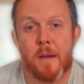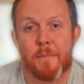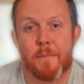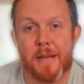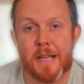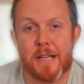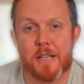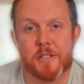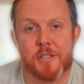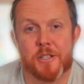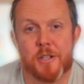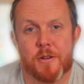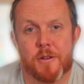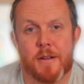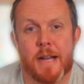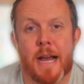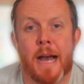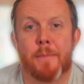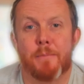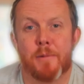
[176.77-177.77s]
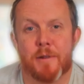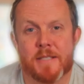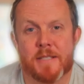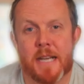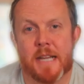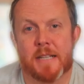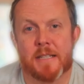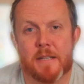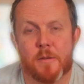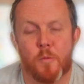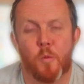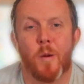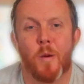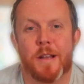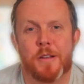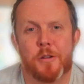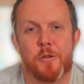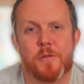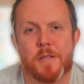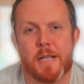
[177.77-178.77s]
because you're not protected
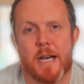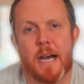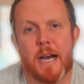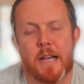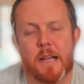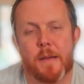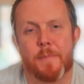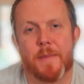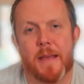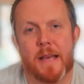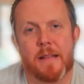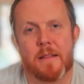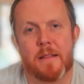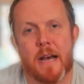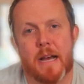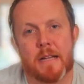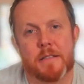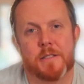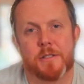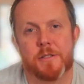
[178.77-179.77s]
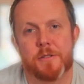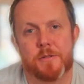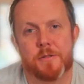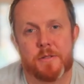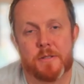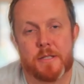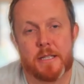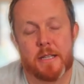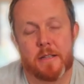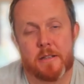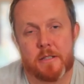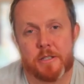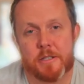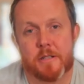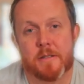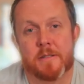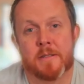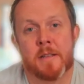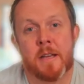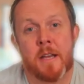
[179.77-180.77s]
when you tie up that lot to do due
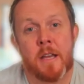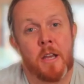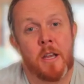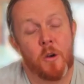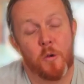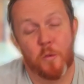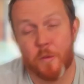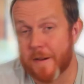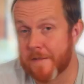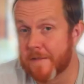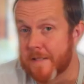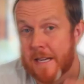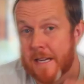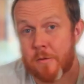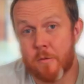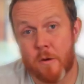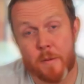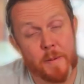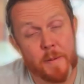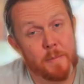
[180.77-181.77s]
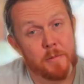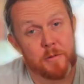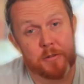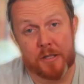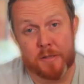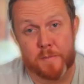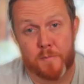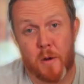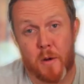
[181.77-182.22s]
diligence. We've seen where people just